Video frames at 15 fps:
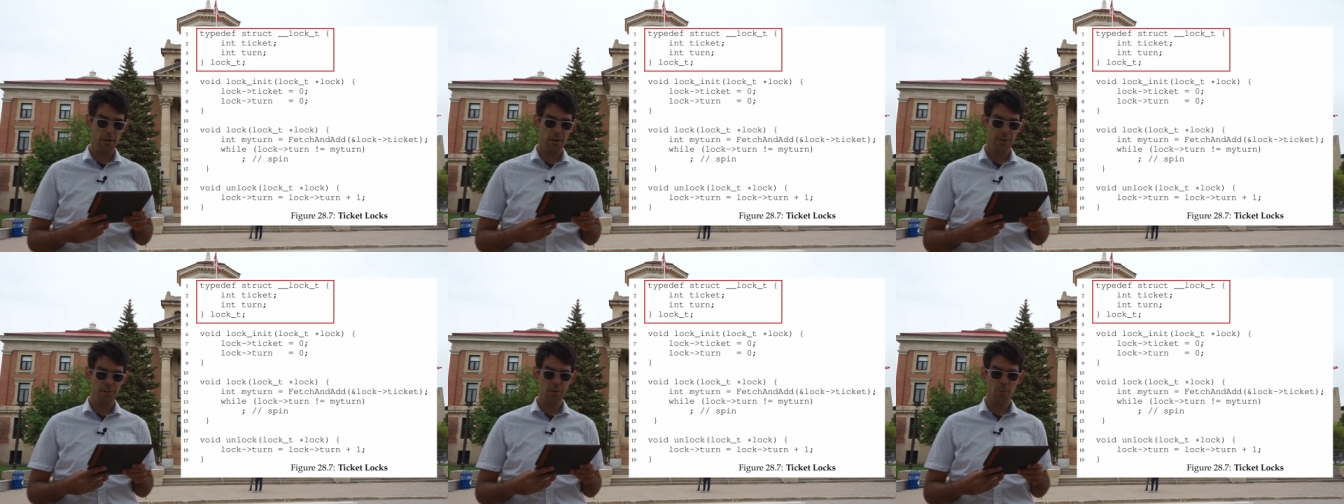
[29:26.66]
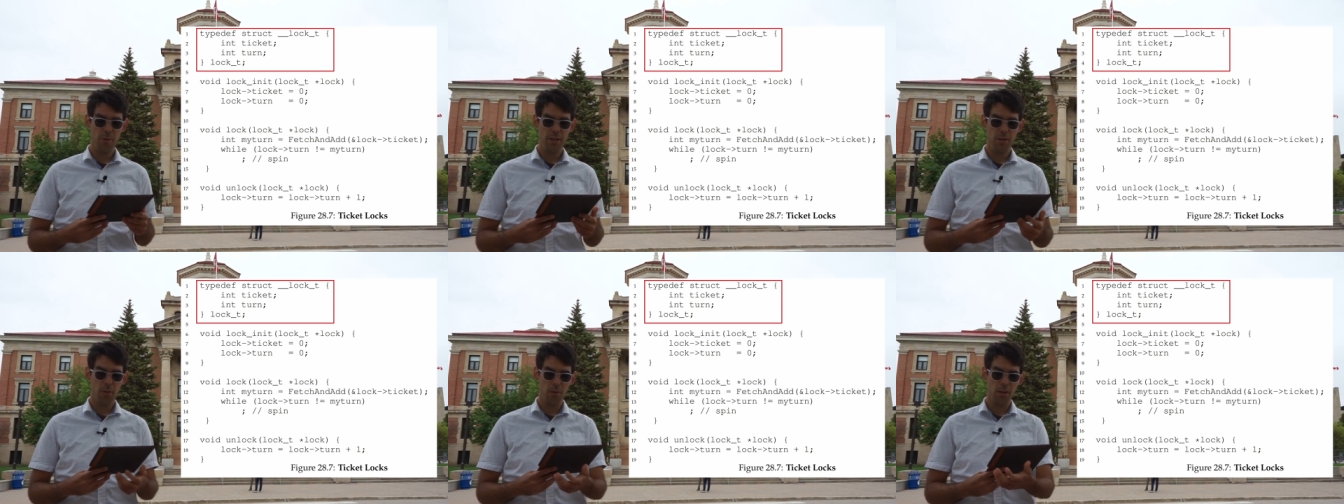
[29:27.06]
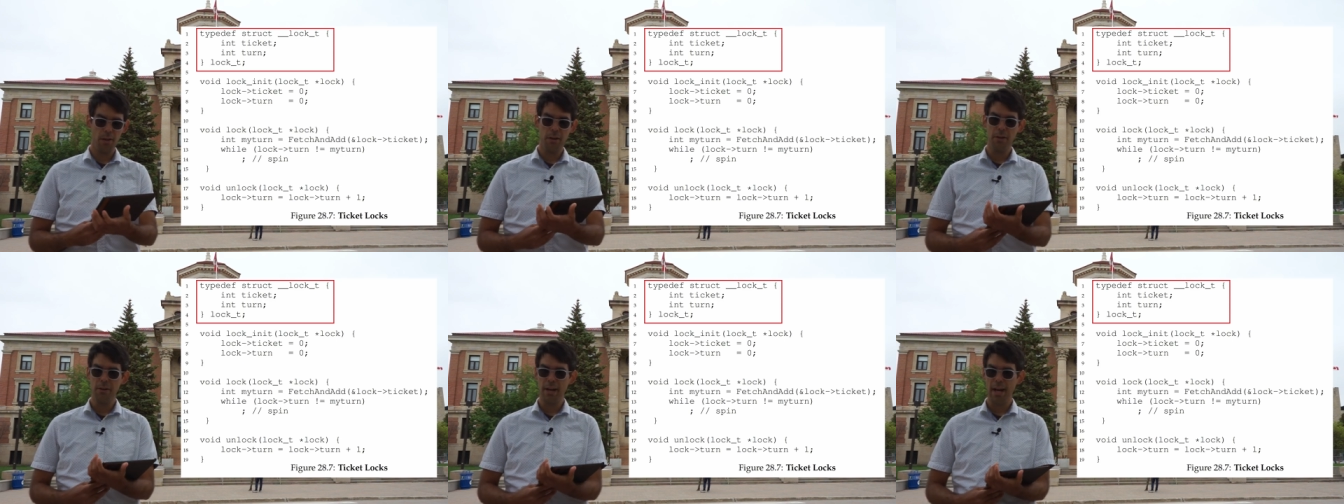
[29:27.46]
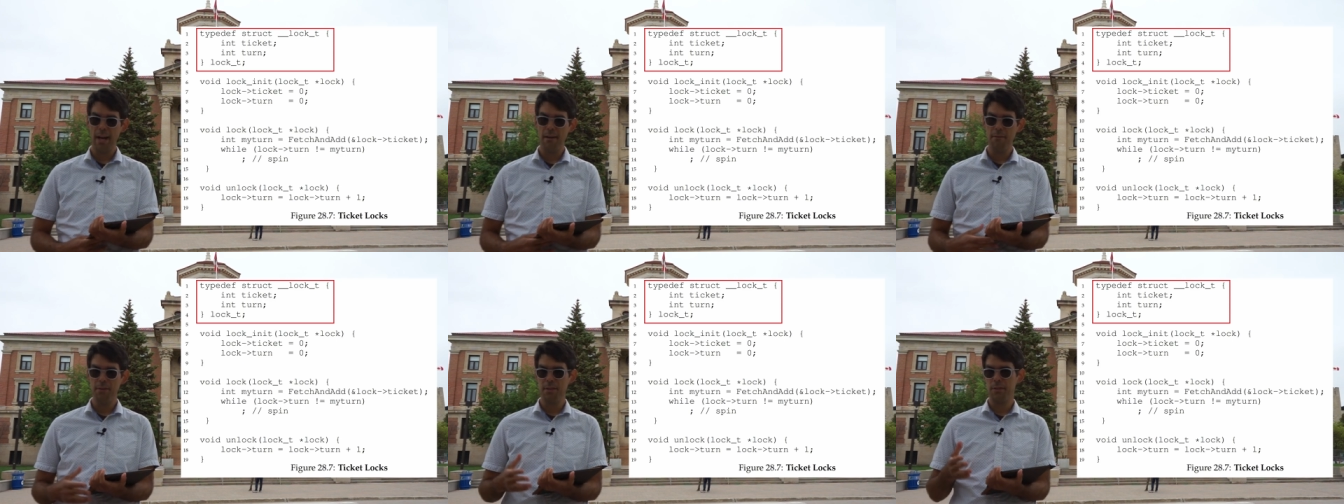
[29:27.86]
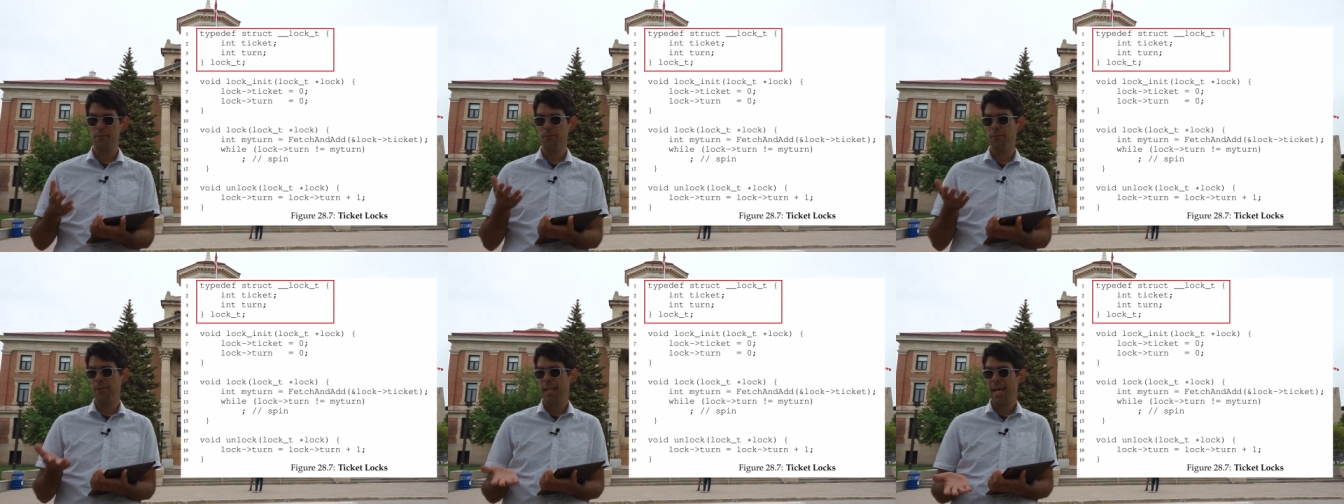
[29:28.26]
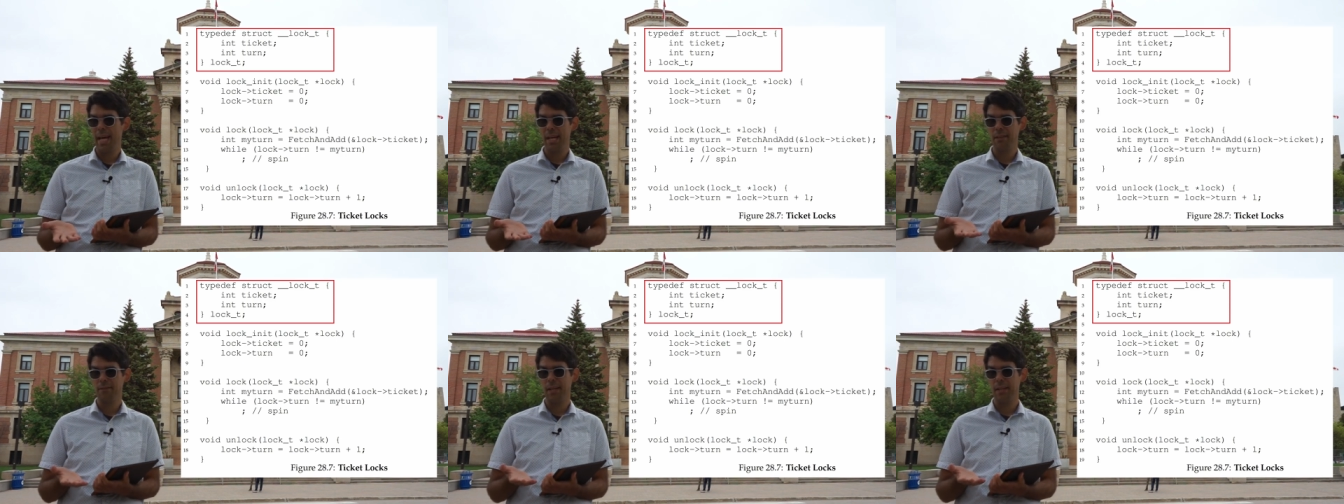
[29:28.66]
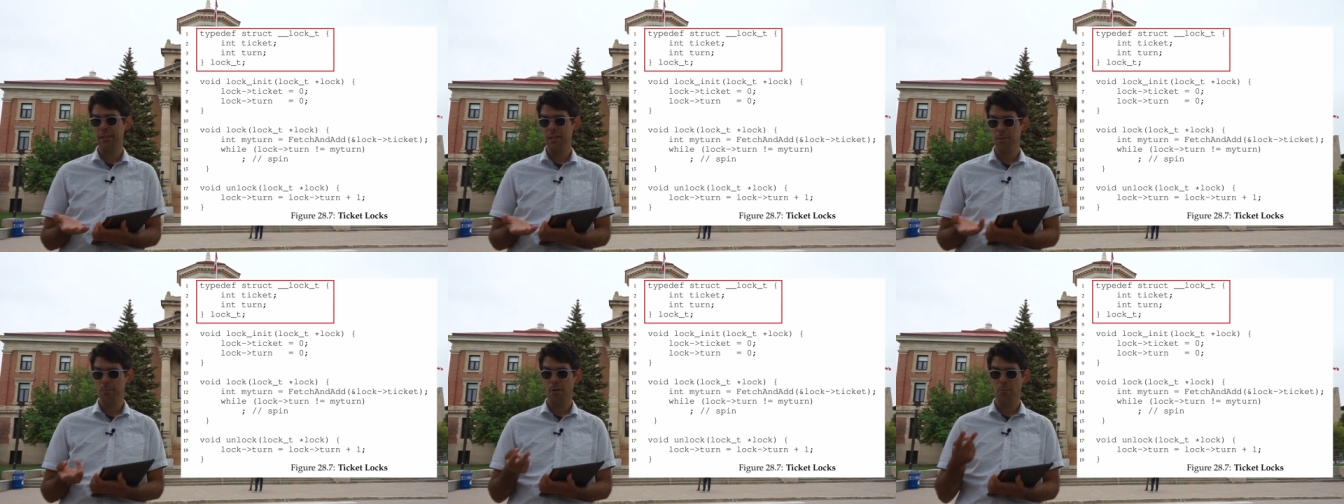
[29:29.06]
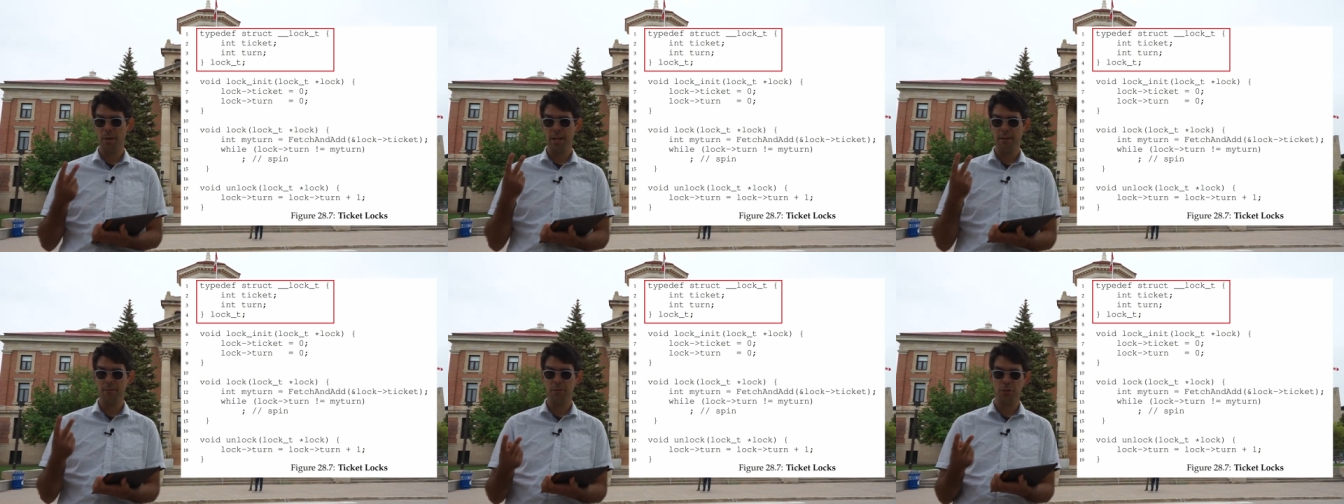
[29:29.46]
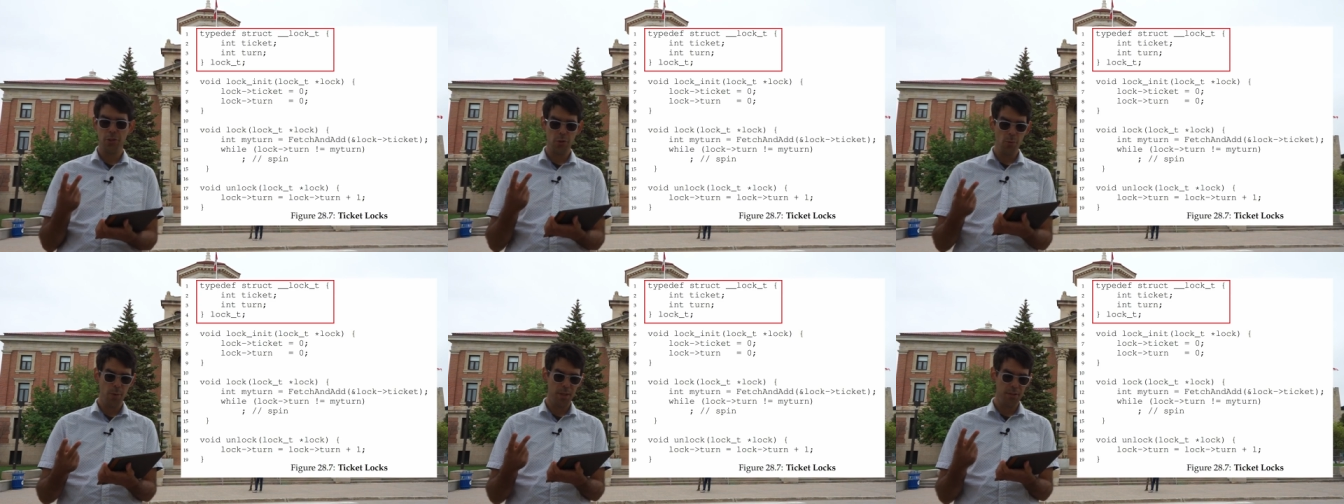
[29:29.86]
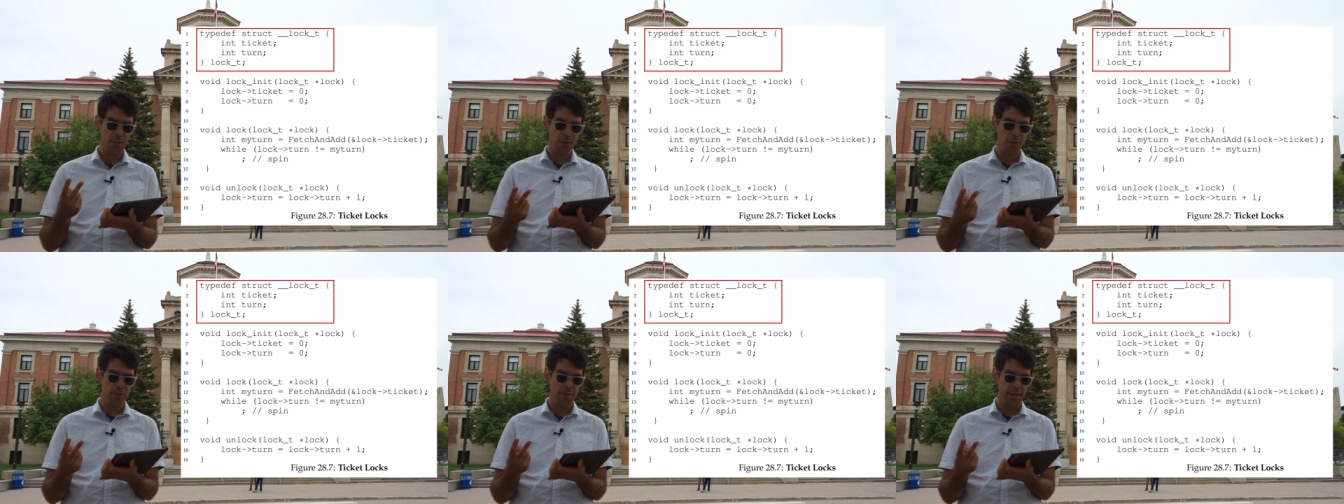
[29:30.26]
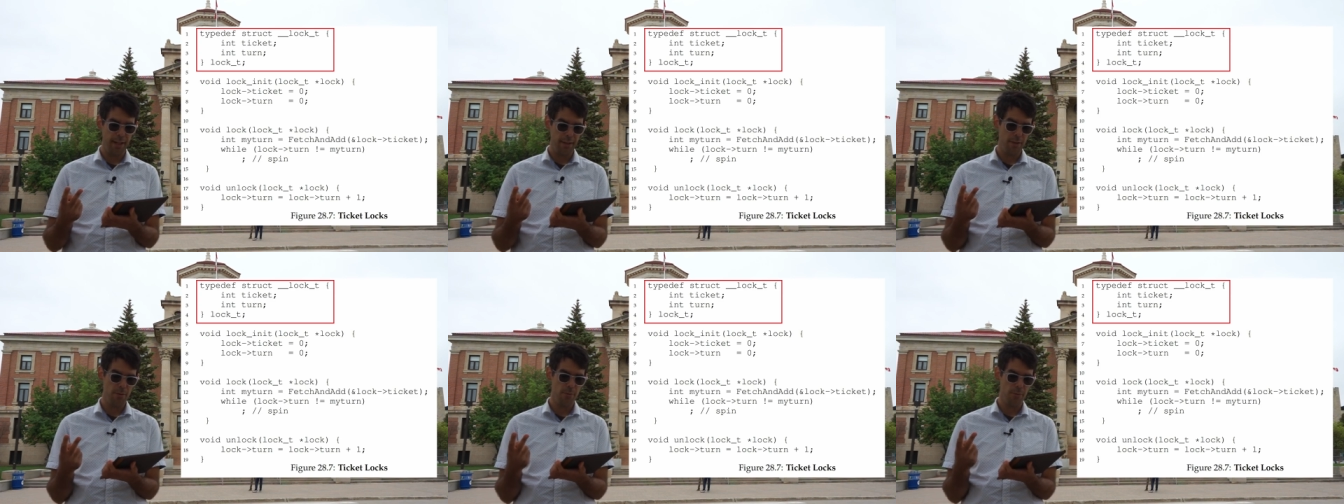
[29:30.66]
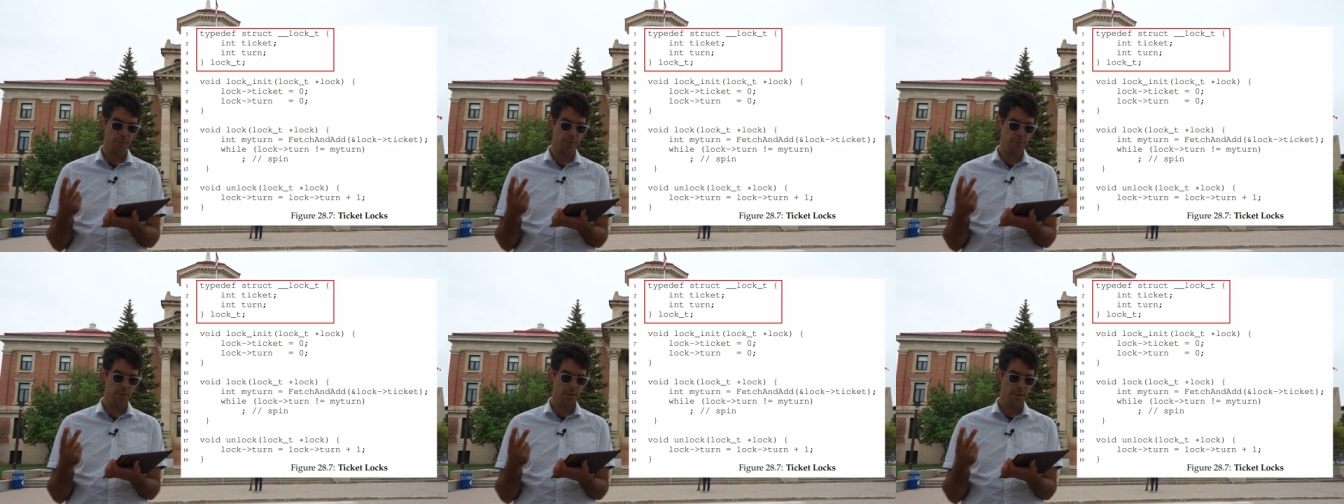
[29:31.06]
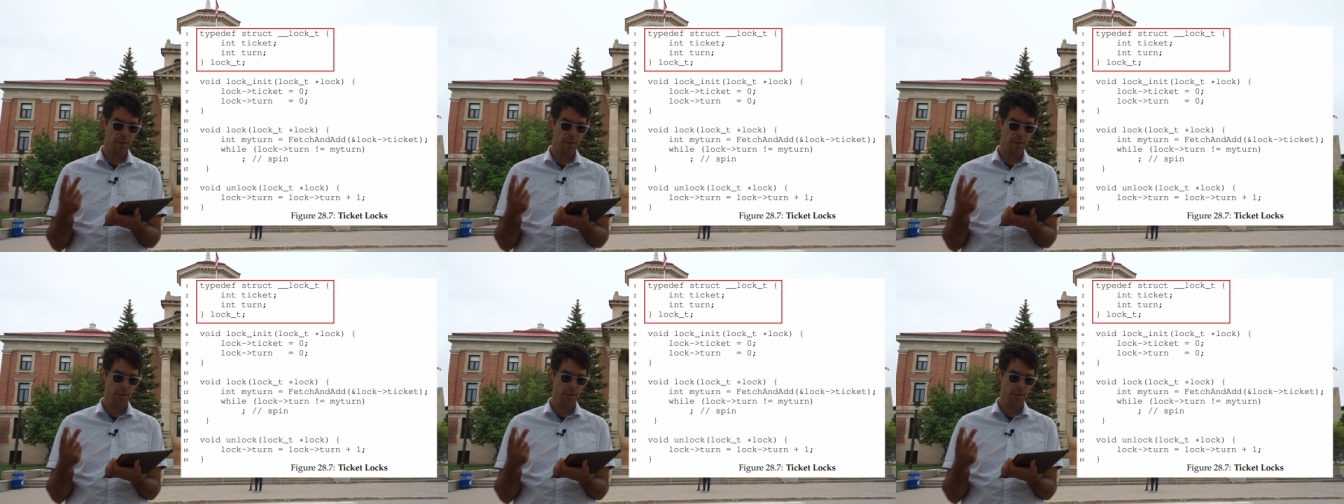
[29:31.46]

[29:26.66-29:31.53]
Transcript: So we no longer have this flag value, but we have two integer values.